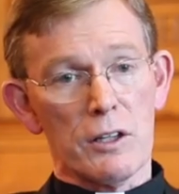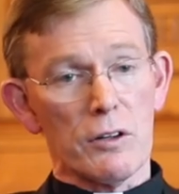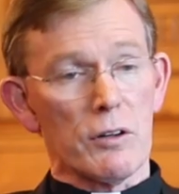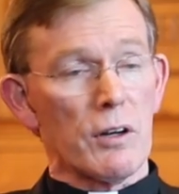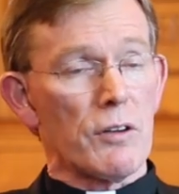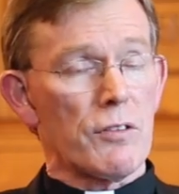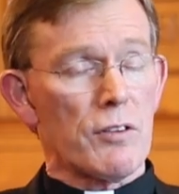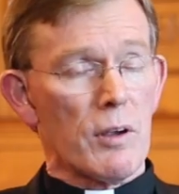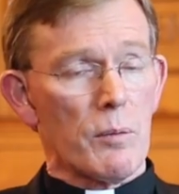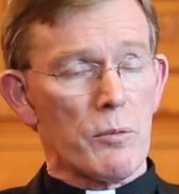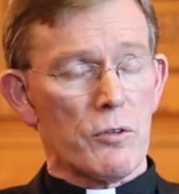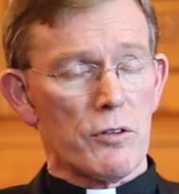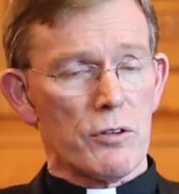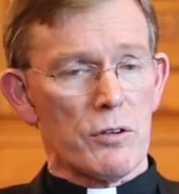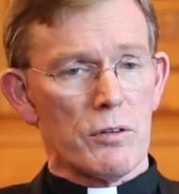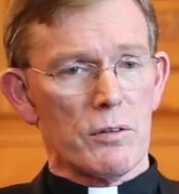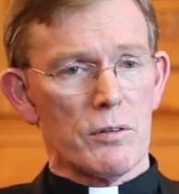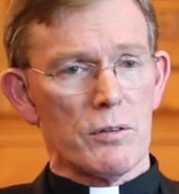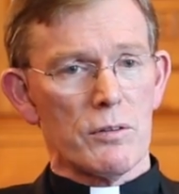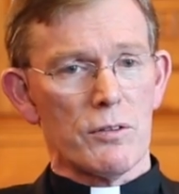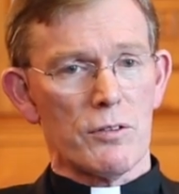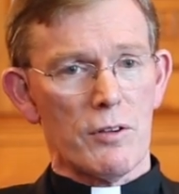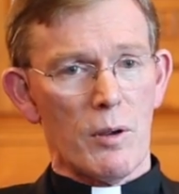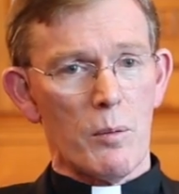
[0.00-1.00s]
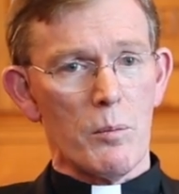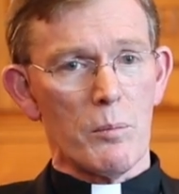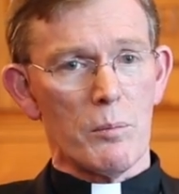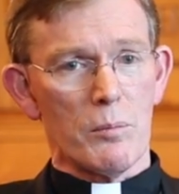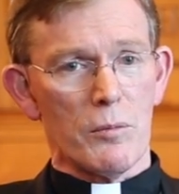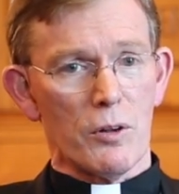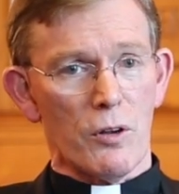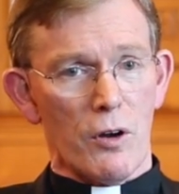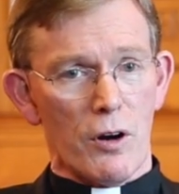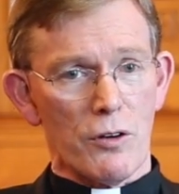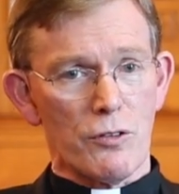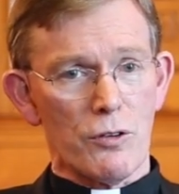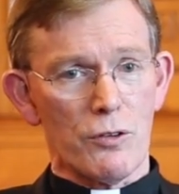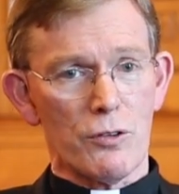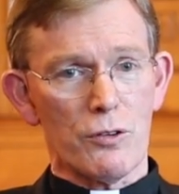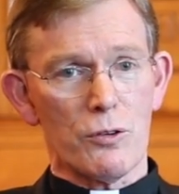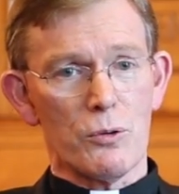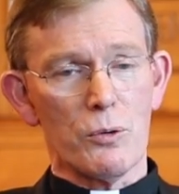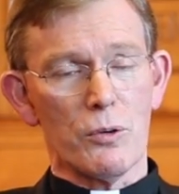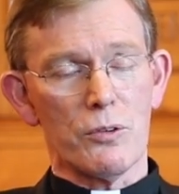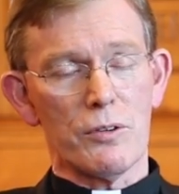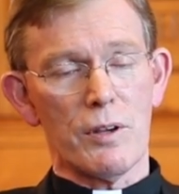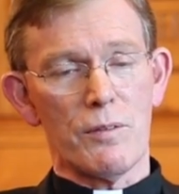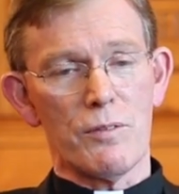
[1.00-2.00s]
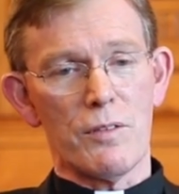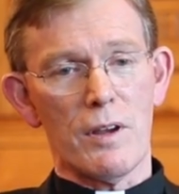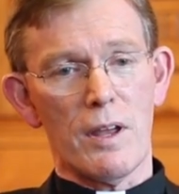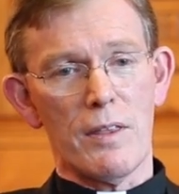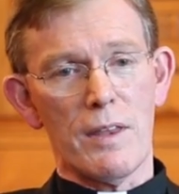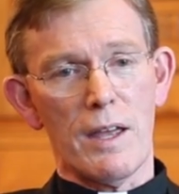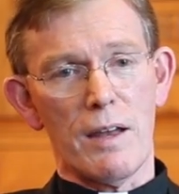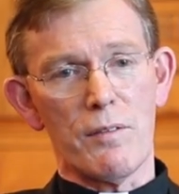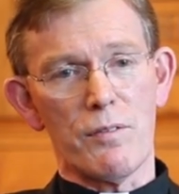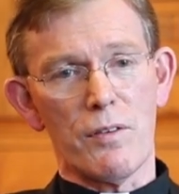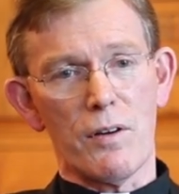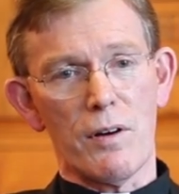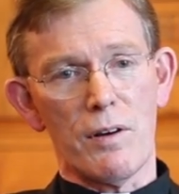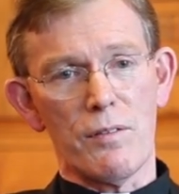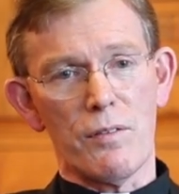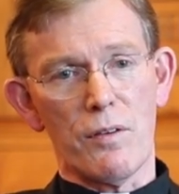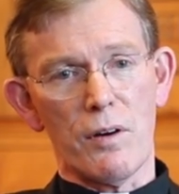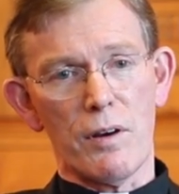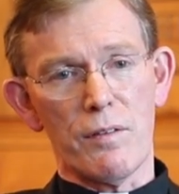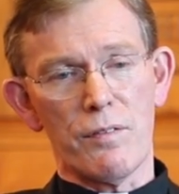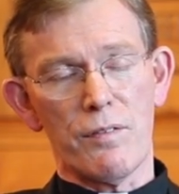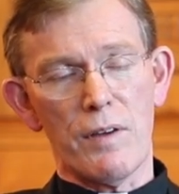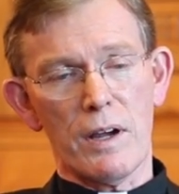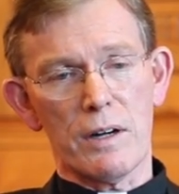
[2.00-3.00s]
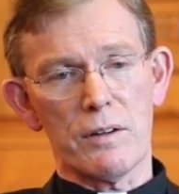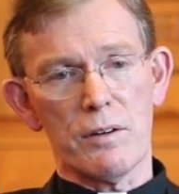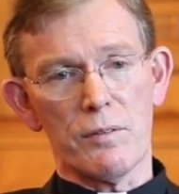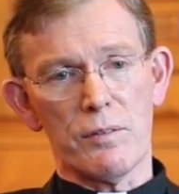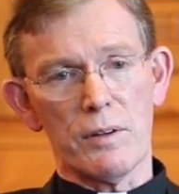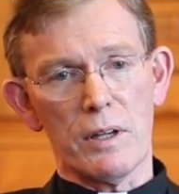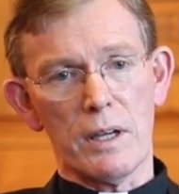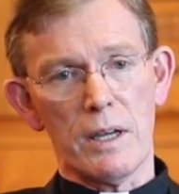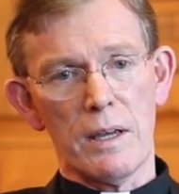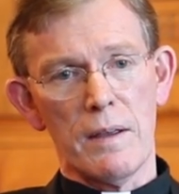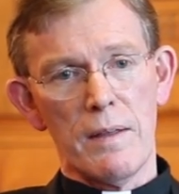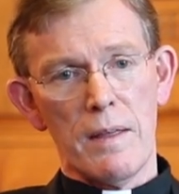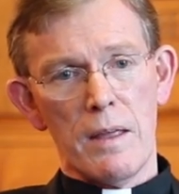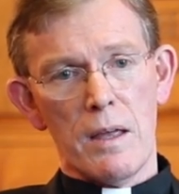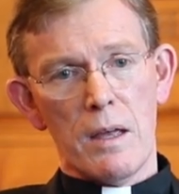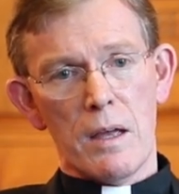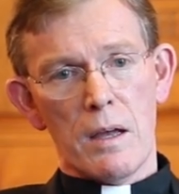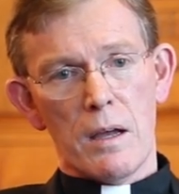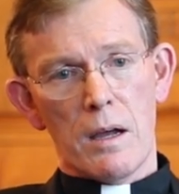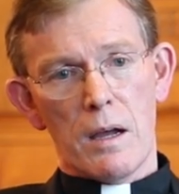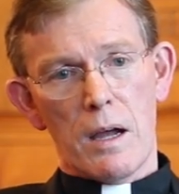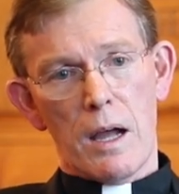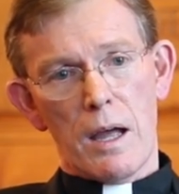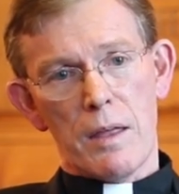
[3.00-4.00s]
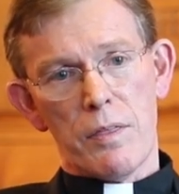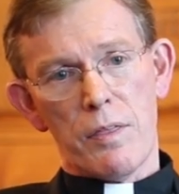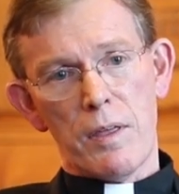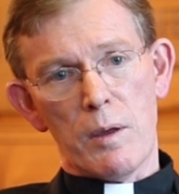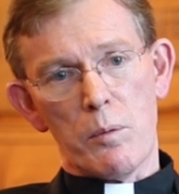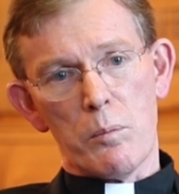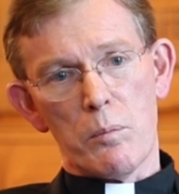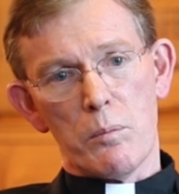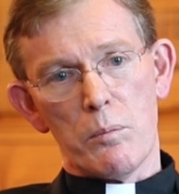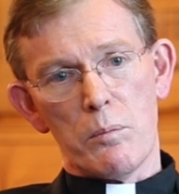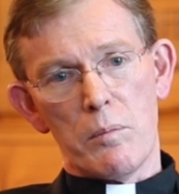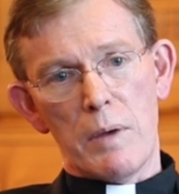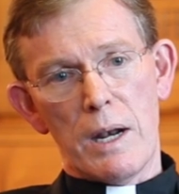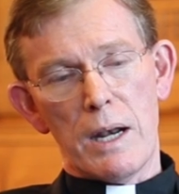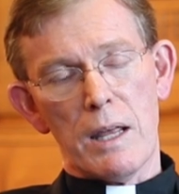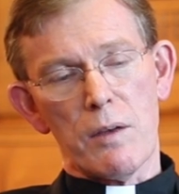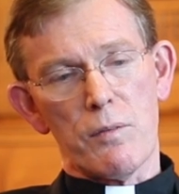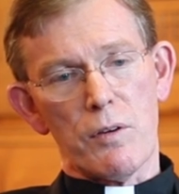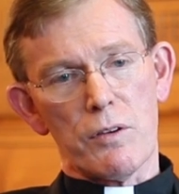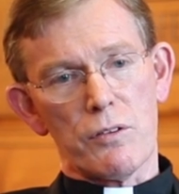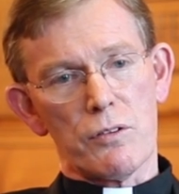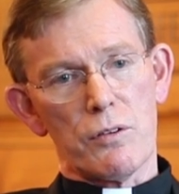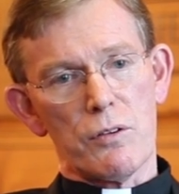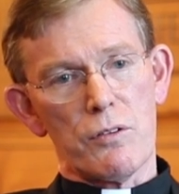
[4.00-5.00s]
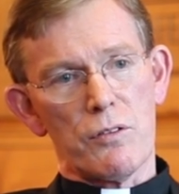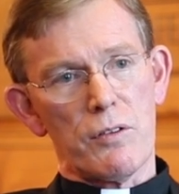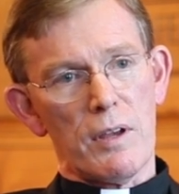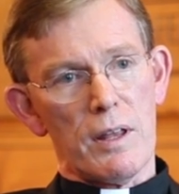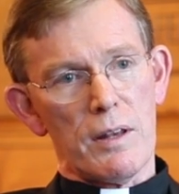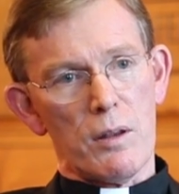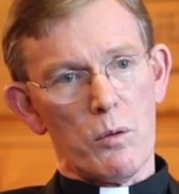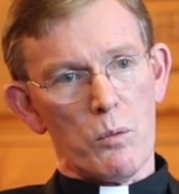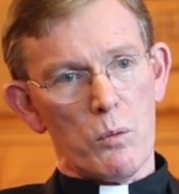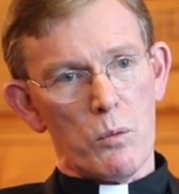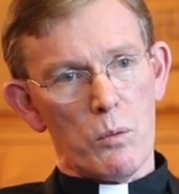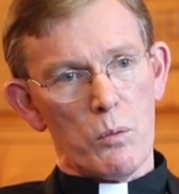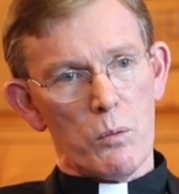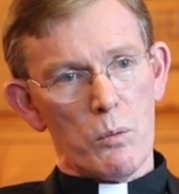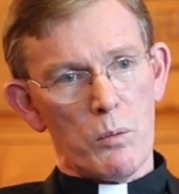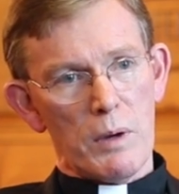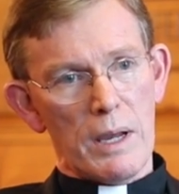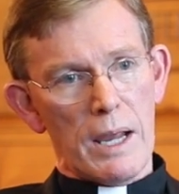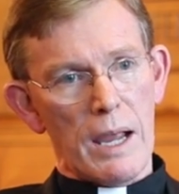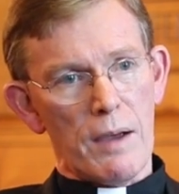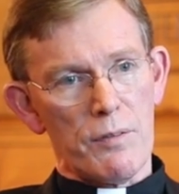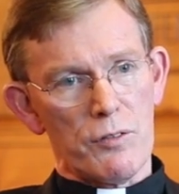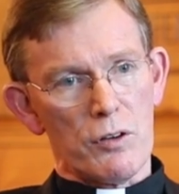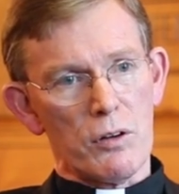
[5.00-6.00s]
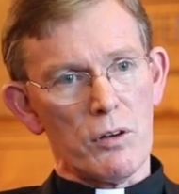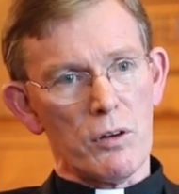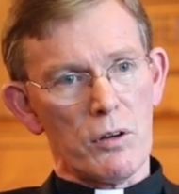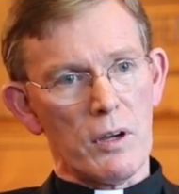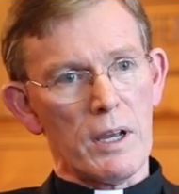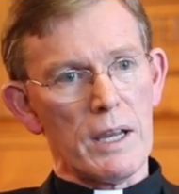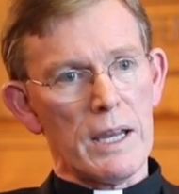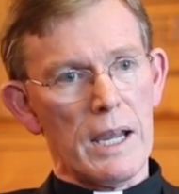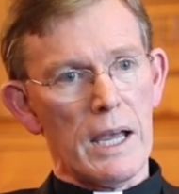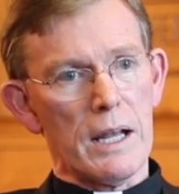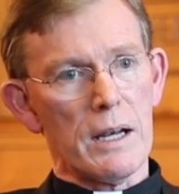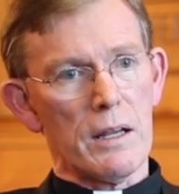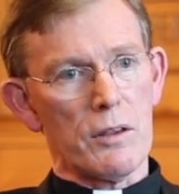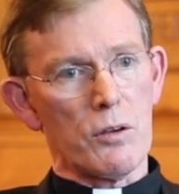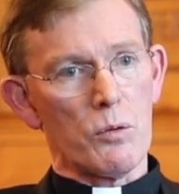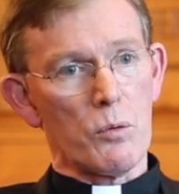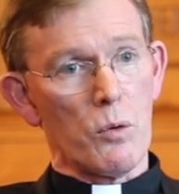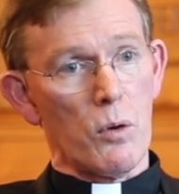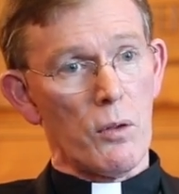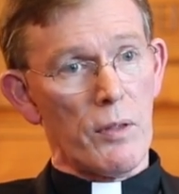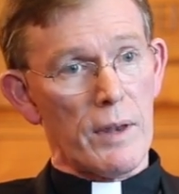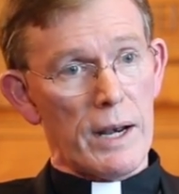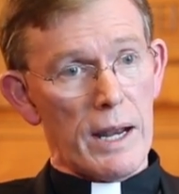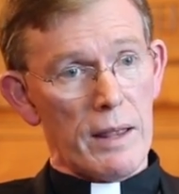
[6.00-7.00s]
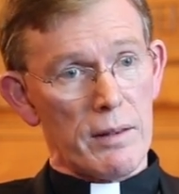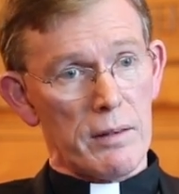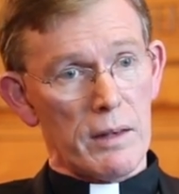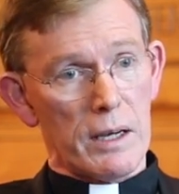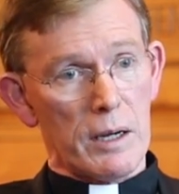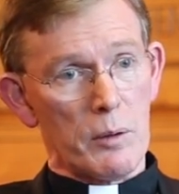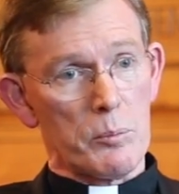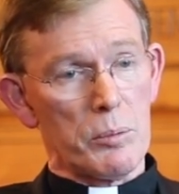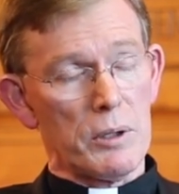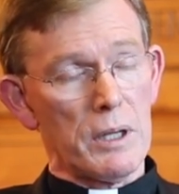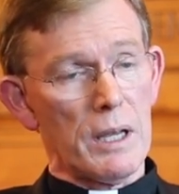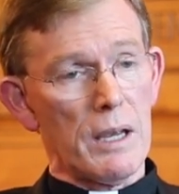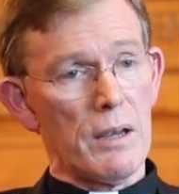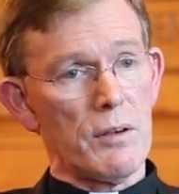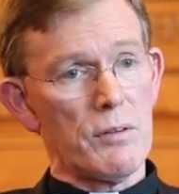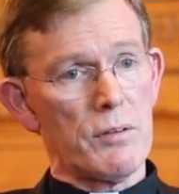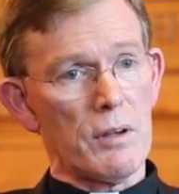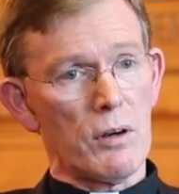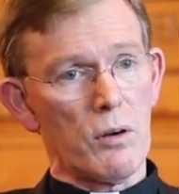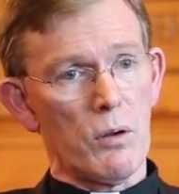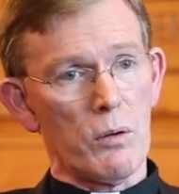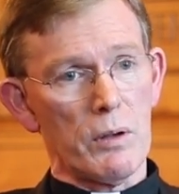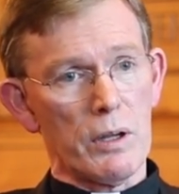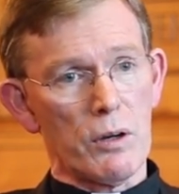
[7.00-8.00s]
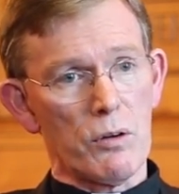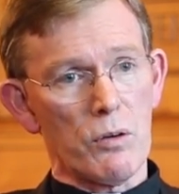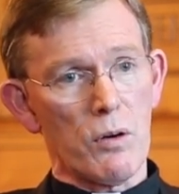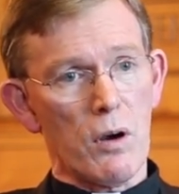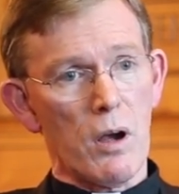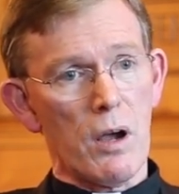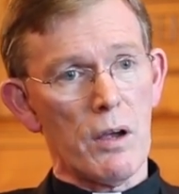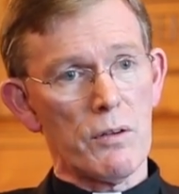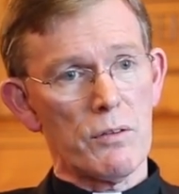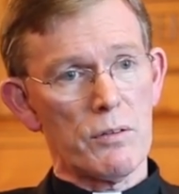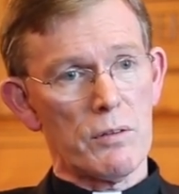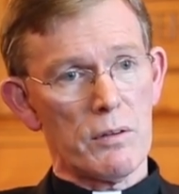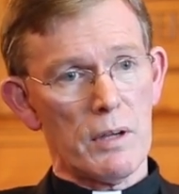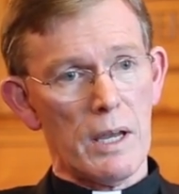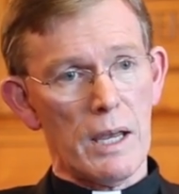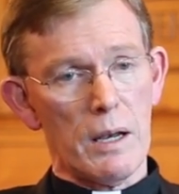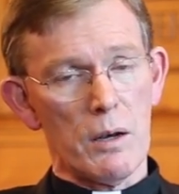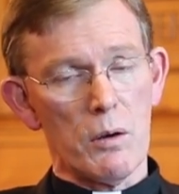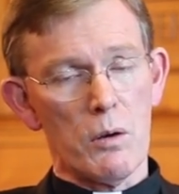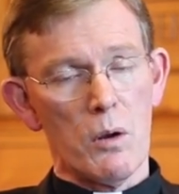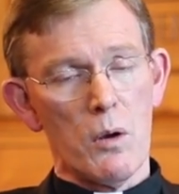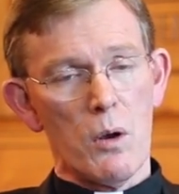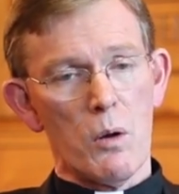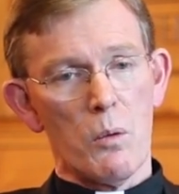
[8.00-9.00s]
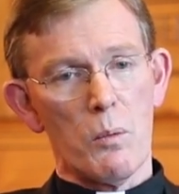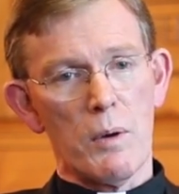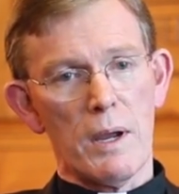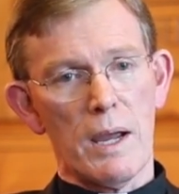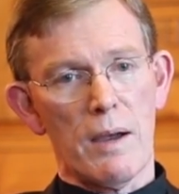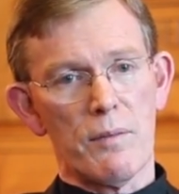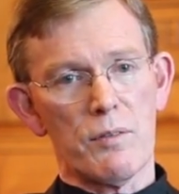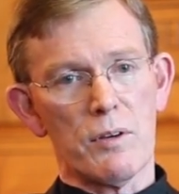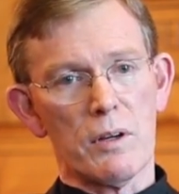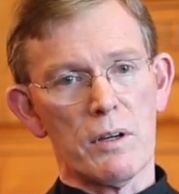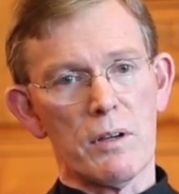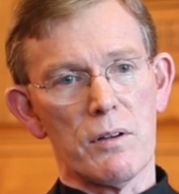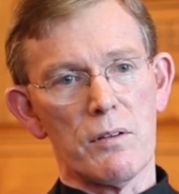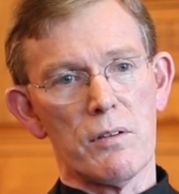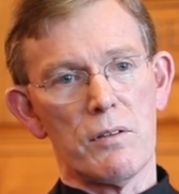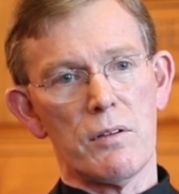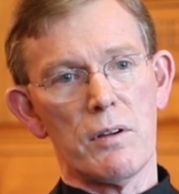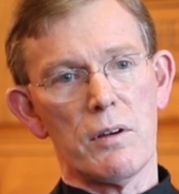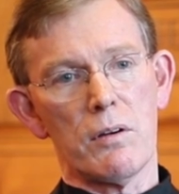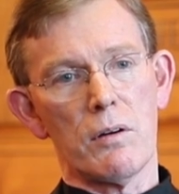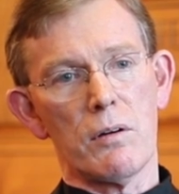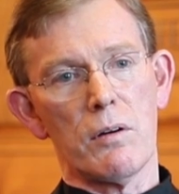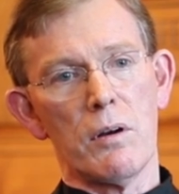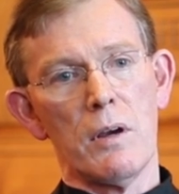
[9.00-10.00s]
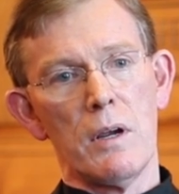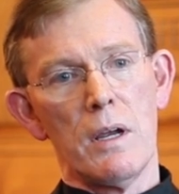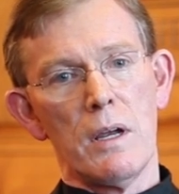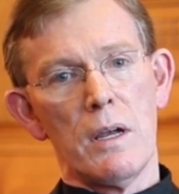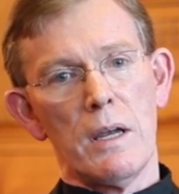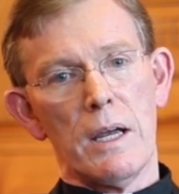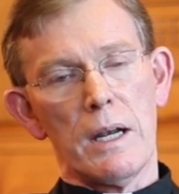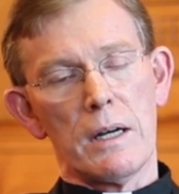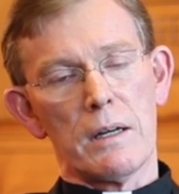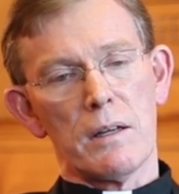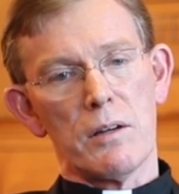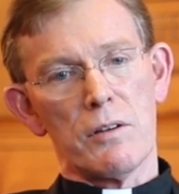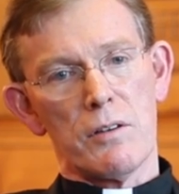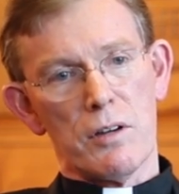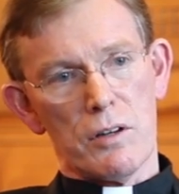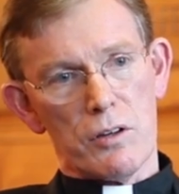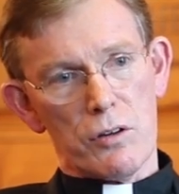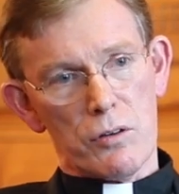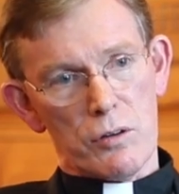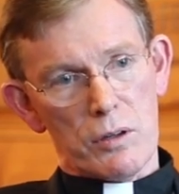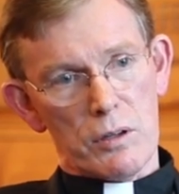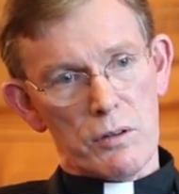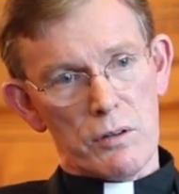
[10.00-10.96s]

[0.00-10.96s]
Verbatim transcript: clearly some, some larger schools have done that very, very effectively. I think many of us could say that we have to look again at the role that athletic plays at Holy Cross, and we have to consider and continue to